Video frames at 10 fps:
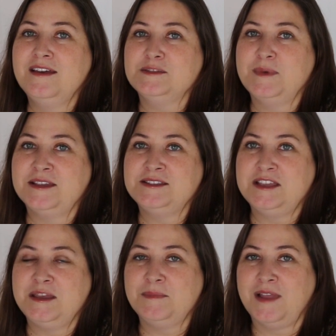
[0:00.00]
This may
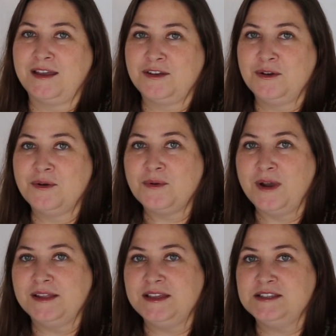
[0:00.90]
seem like
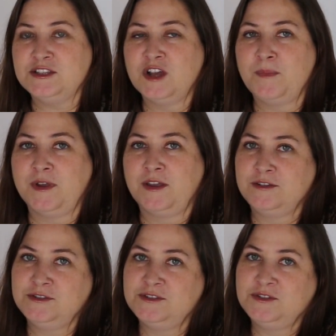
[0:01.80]
quite an easy topic
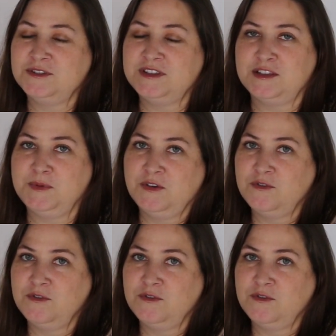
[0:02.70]
because you'll say to me,